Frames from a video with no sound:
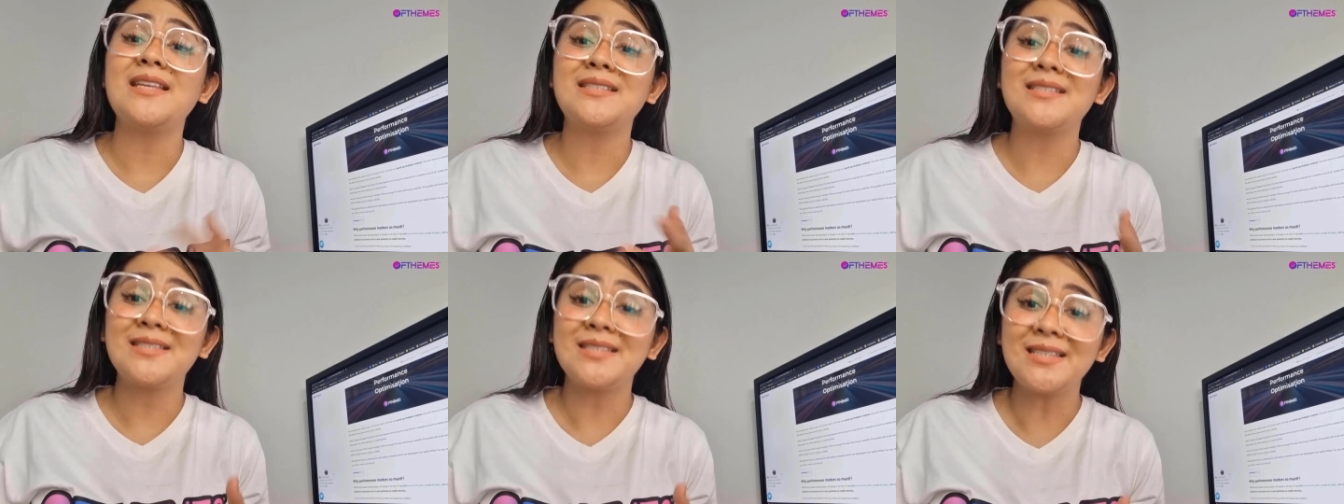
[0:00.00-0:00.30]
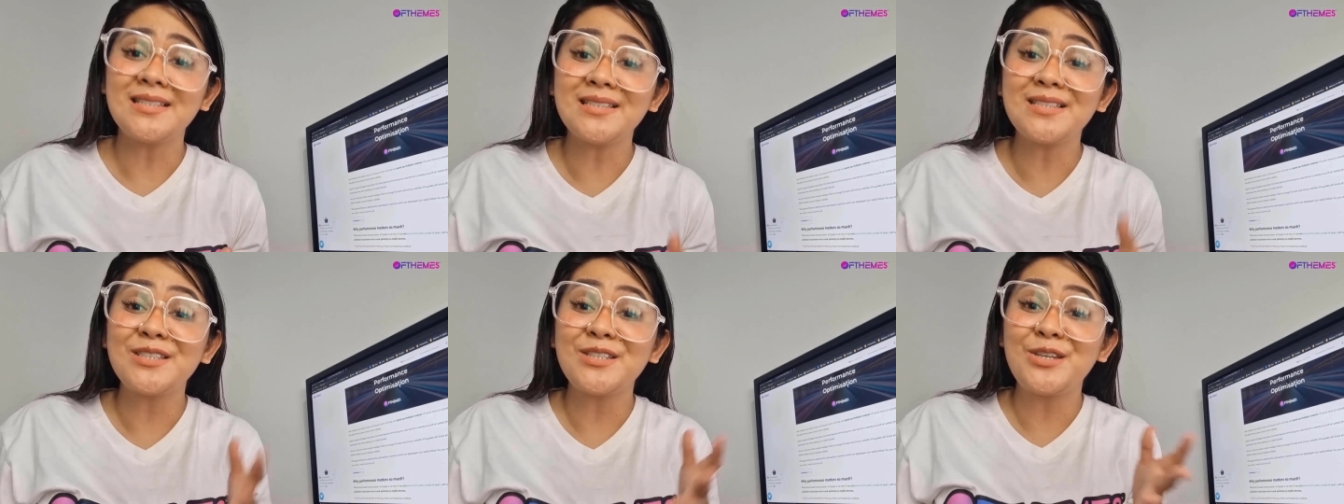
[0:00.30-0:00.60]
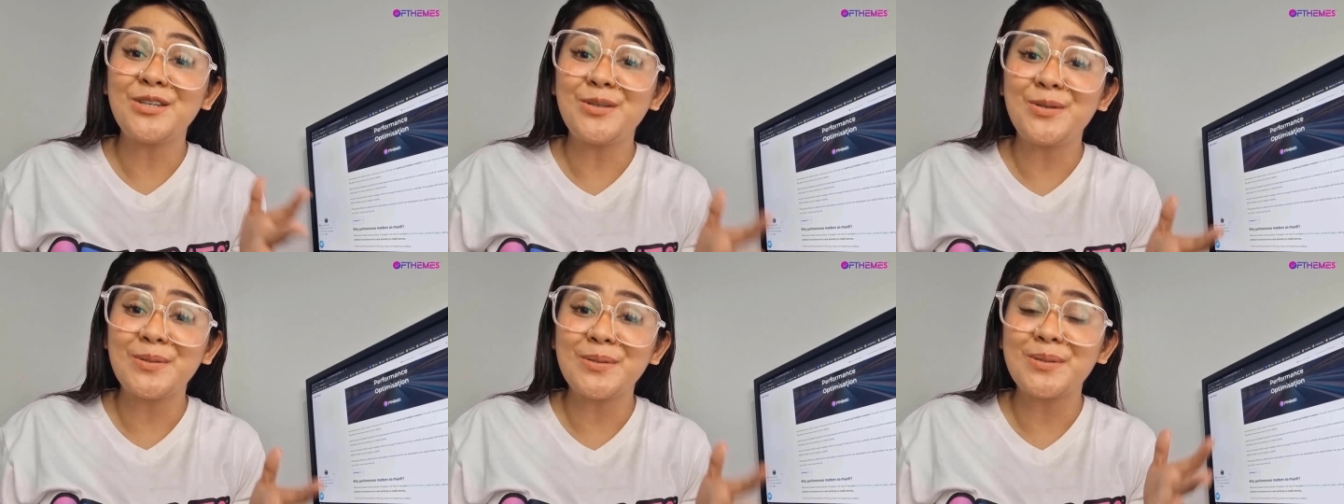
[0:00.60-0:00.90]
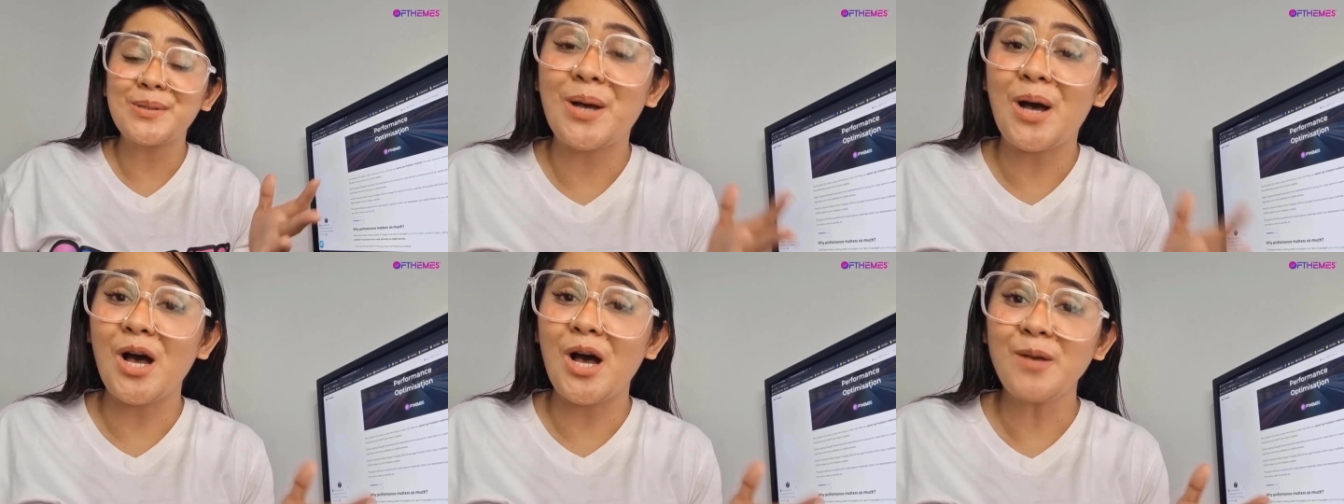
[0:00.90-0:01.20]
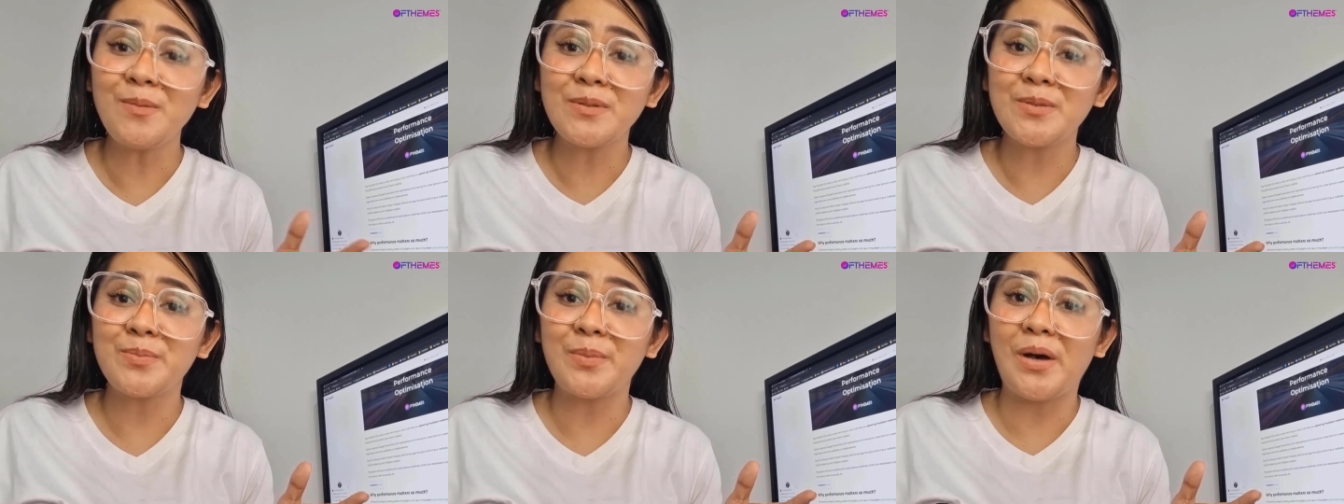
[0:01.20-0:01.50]
And since you use
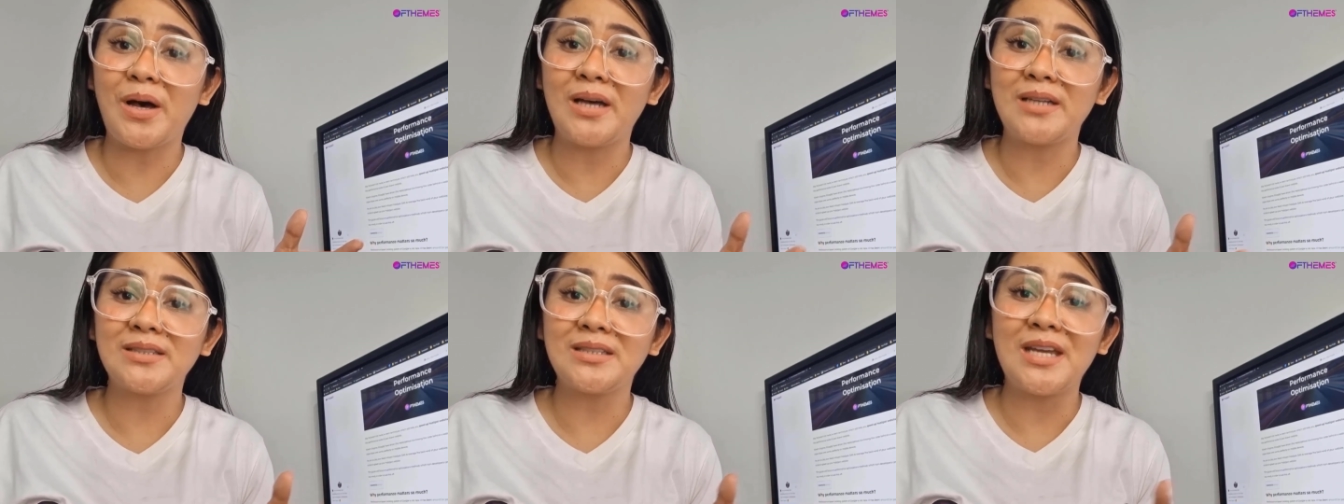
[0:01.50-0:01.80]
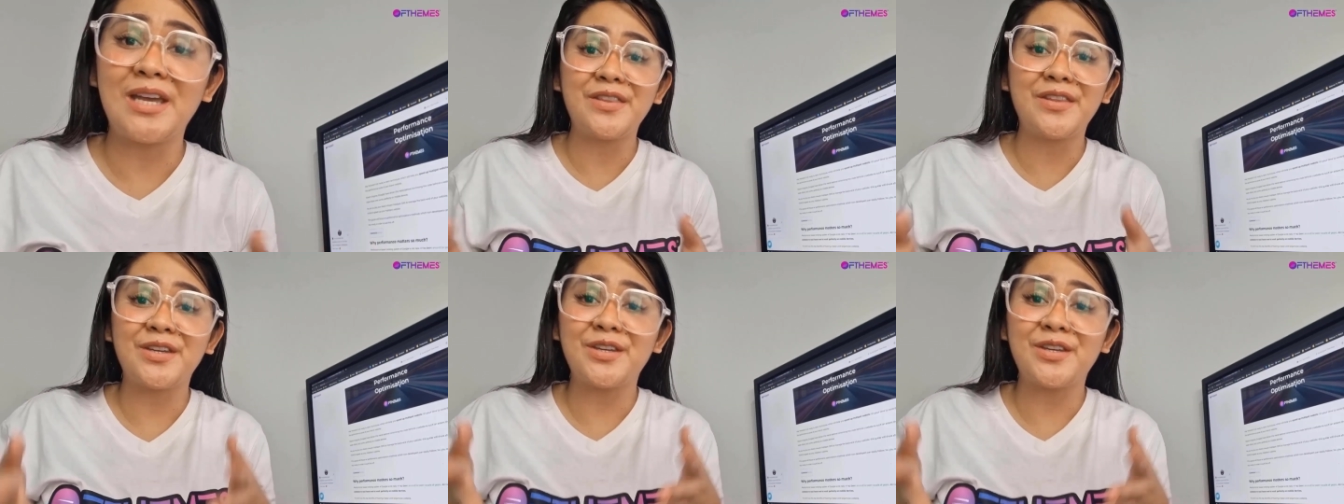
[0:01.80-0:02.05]
HubSpot,